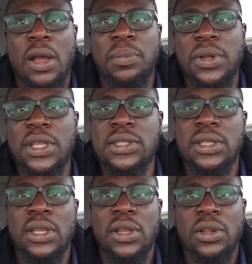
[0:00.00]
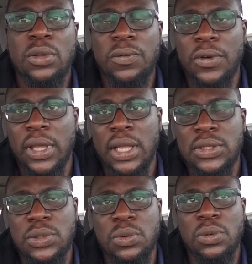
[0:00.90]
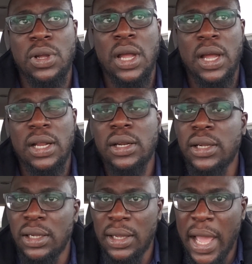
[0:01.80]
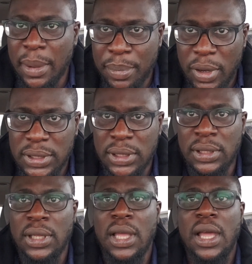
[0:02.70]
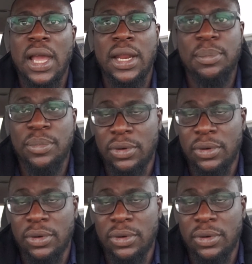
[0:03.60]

Please don't forget to click the like button and